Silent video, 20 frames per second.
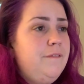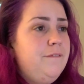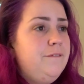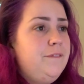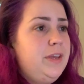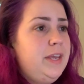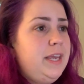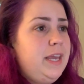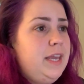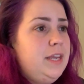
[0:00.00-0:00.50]

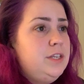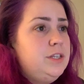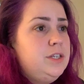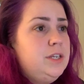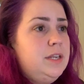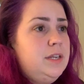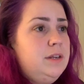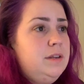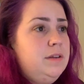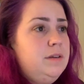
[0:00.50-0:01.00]

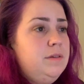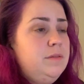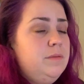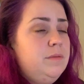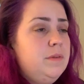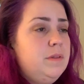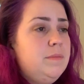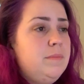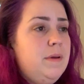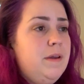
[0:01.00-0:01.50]
vacation
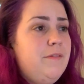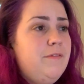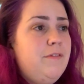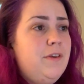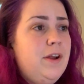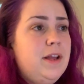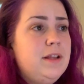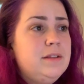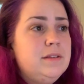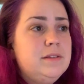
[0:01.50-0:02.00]
with my
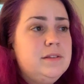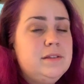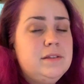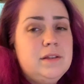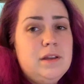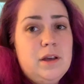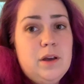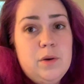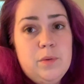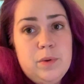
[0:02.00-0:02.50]
friends.
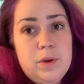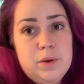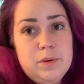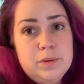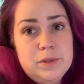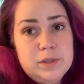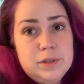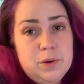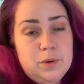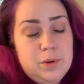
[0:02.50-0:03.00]
We
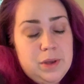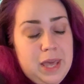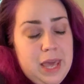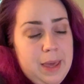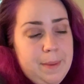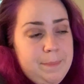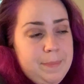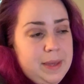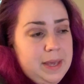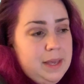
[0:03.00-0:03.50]
always go
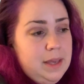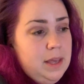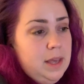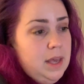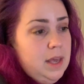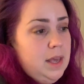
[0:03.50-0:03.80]
camping.